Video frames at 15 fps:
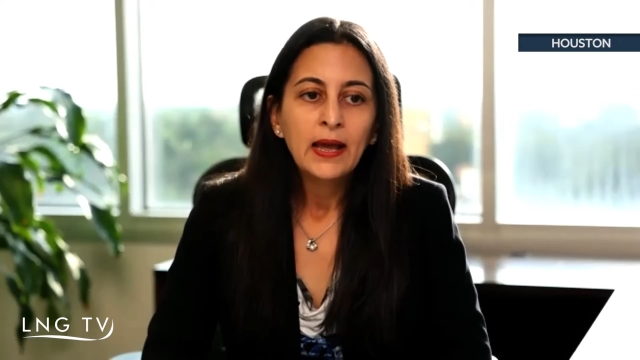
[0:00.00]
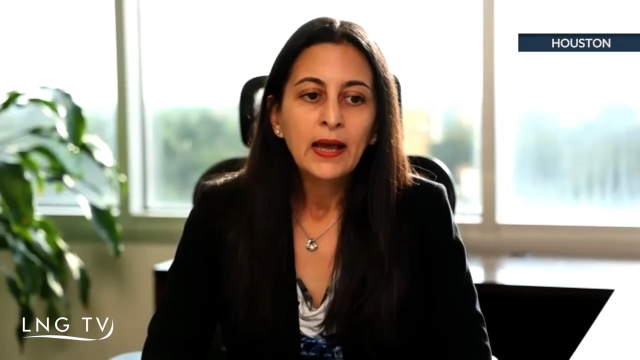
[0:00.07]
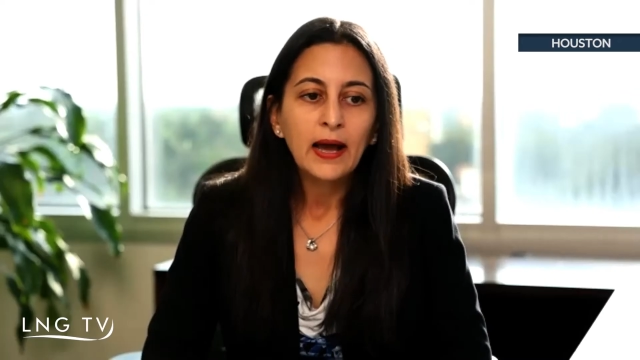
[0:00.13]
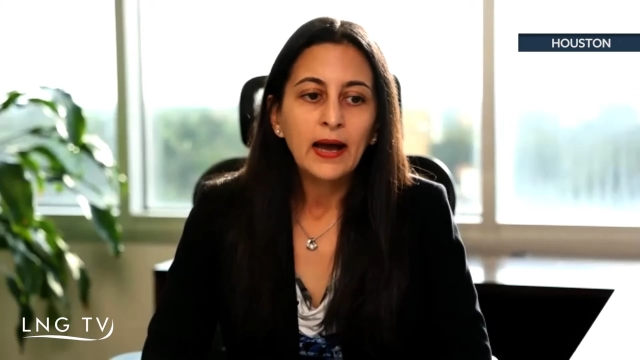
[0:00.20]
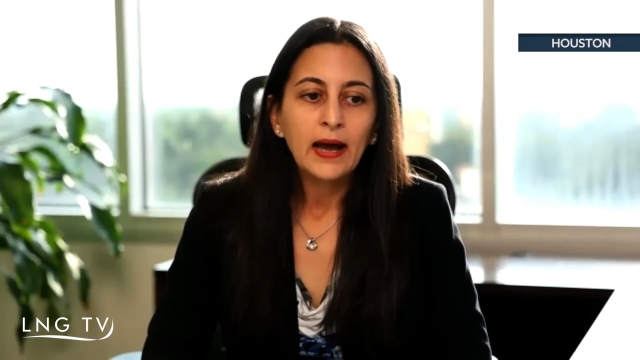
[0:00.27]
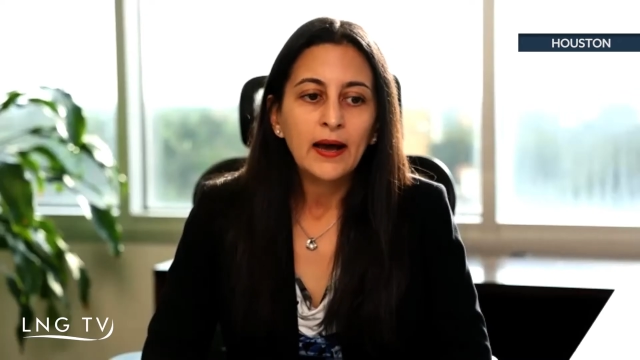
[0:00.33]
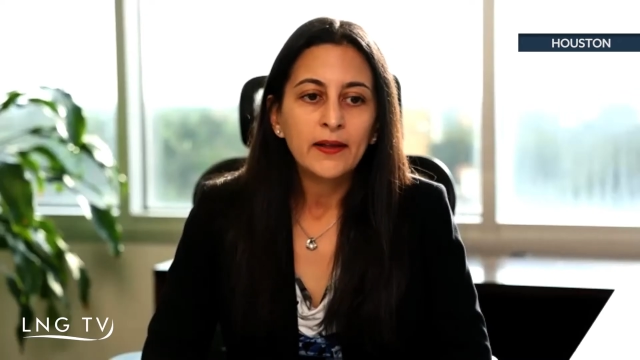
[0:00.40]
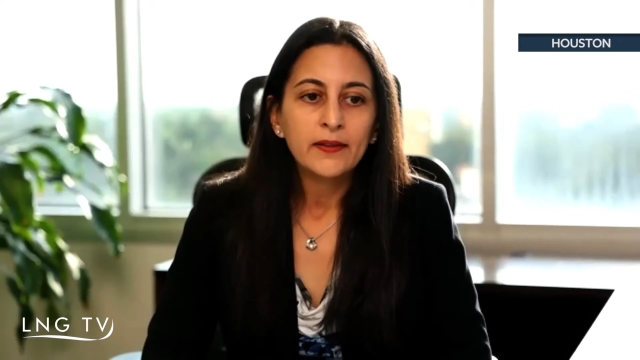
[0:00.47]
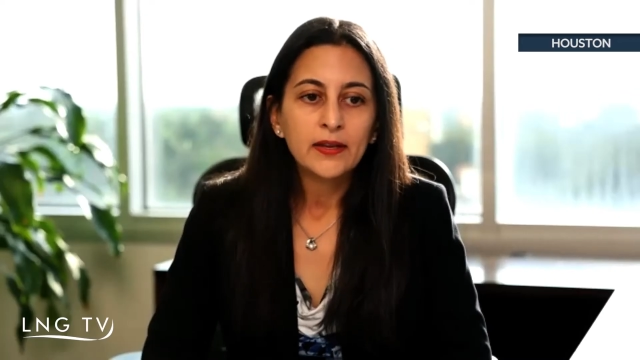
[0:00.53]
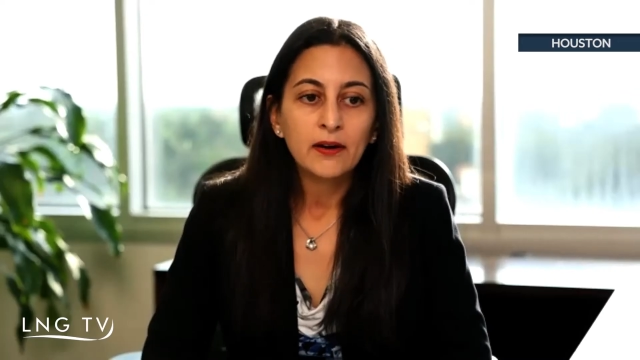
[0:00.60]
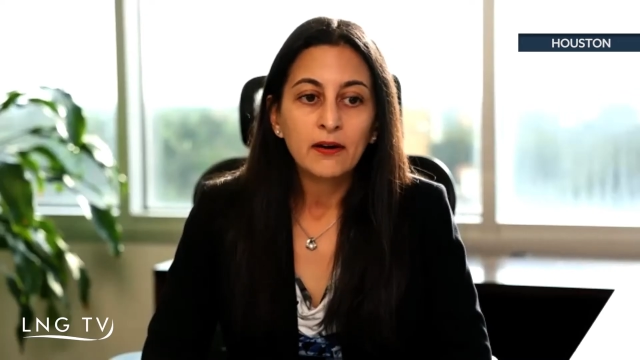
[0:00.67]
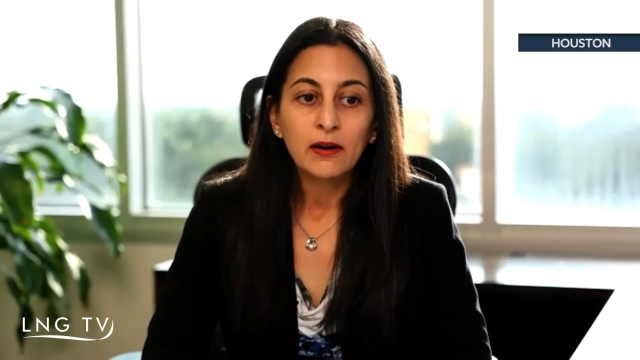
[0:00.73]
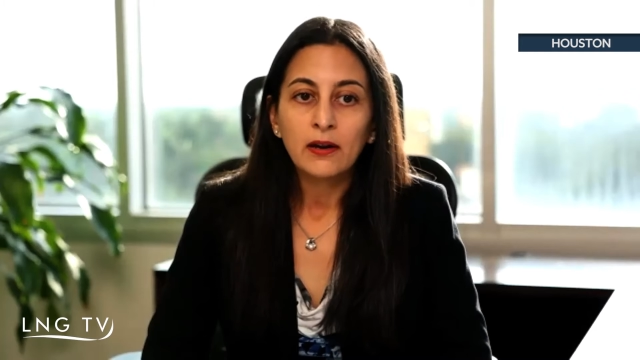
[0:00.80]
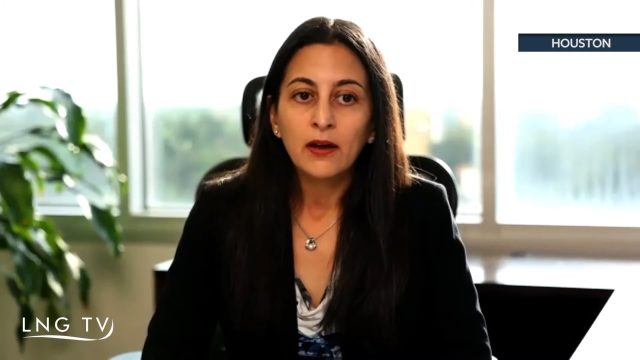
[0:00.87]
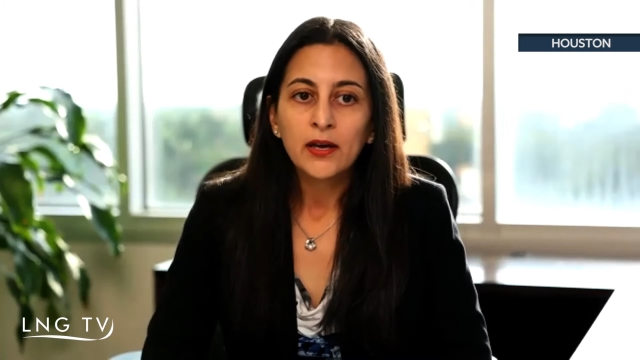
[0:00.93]
There
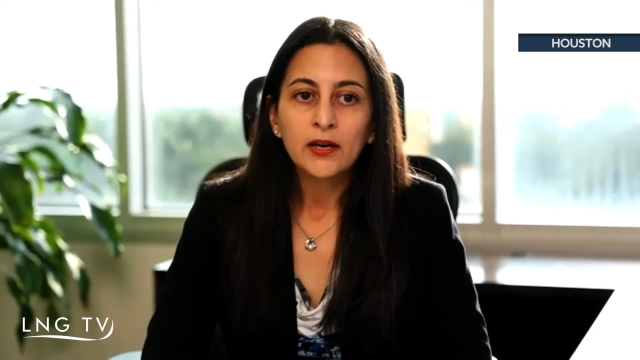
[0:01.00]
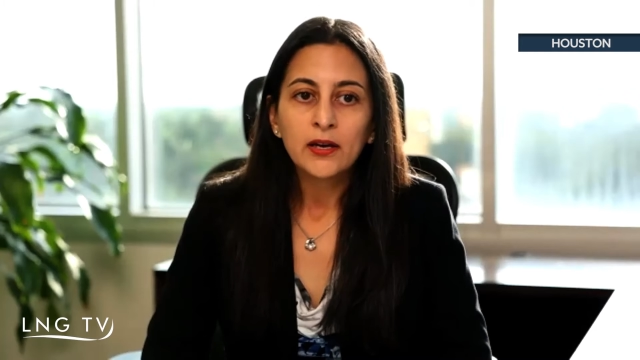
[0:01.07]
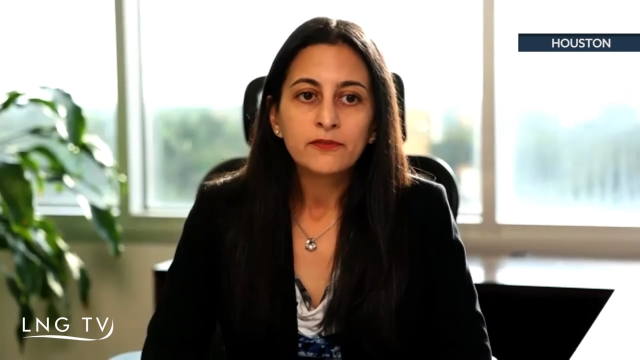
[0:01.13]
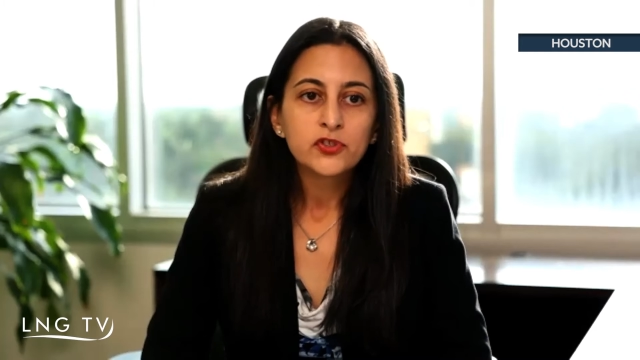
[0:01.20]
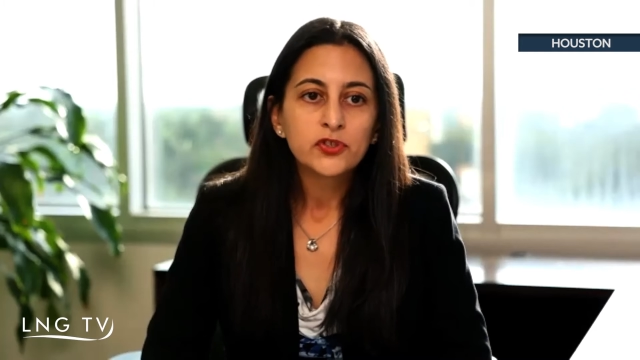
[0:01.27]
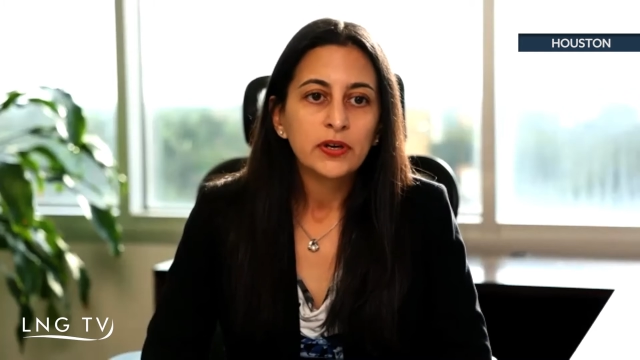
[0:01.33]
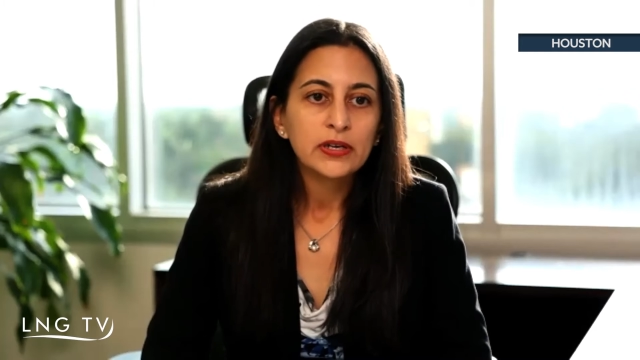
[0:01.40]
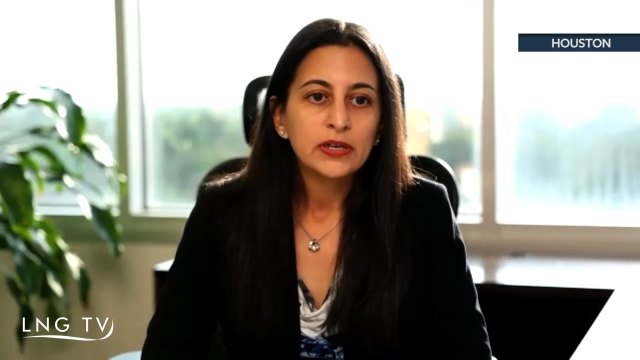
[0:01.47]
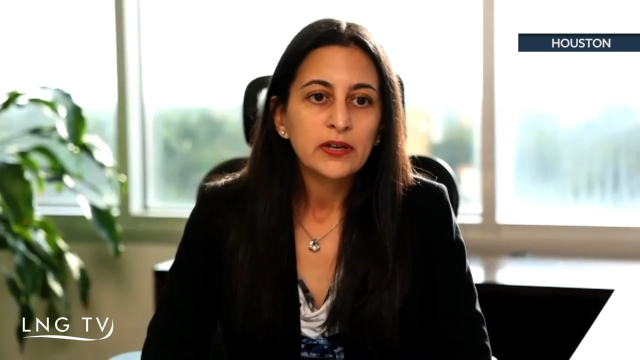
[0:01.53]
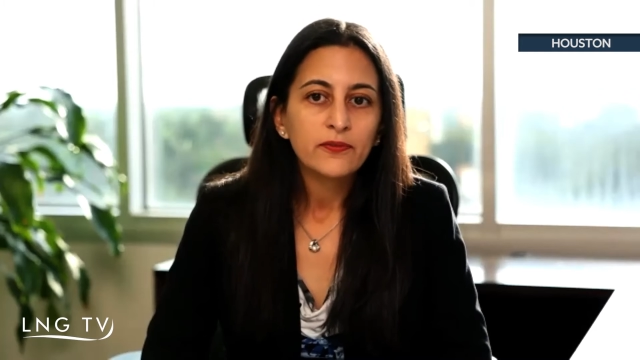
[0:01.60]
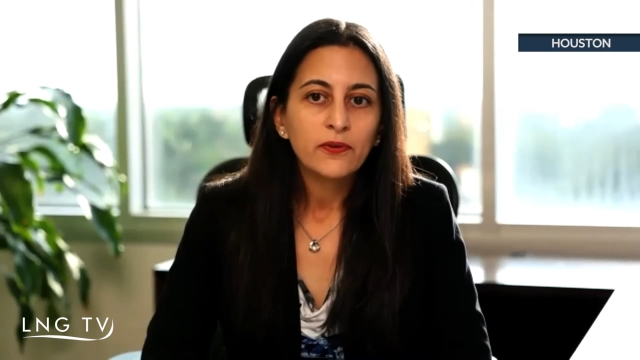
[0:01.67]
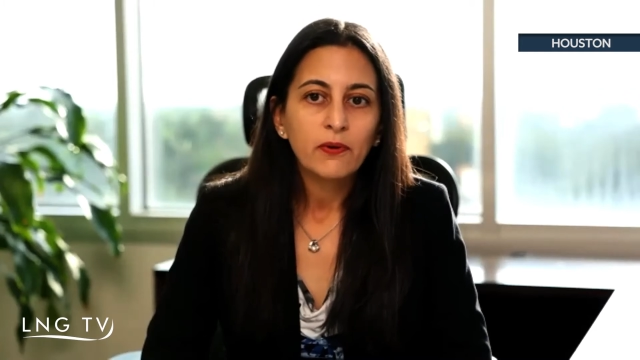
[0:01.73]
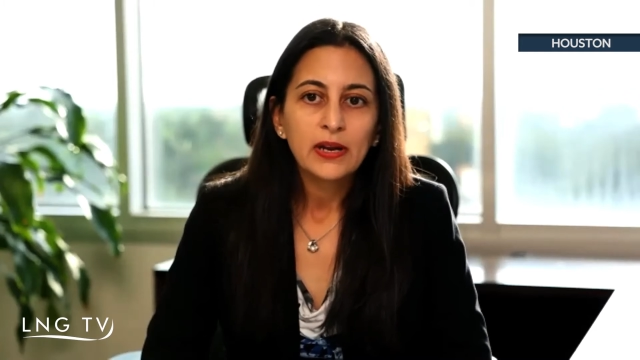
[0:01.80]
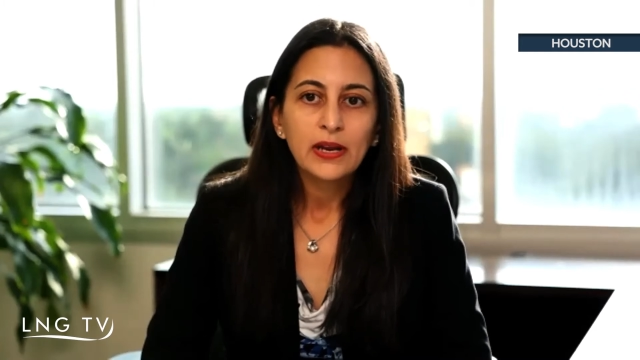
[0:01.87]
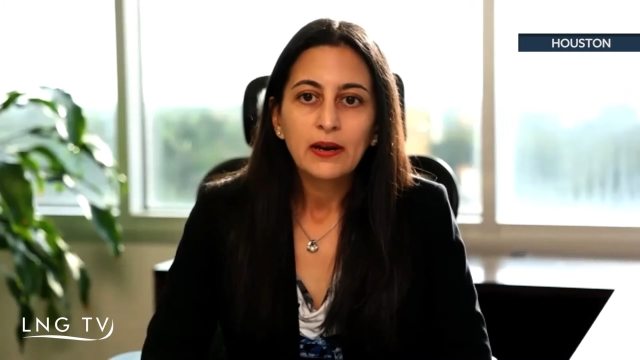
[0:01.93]
are a lot of joint
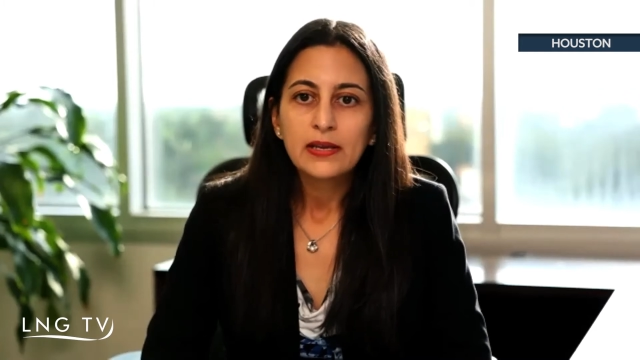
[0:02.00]
effort that